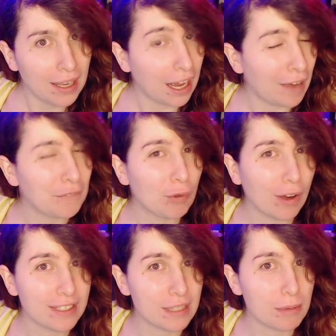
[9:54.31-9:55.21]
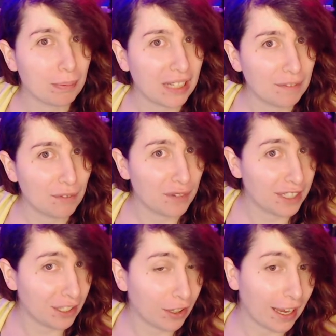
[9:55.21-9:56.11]
If you want to see me play the
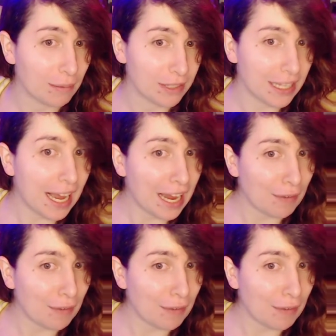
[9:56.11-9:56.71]
video games live,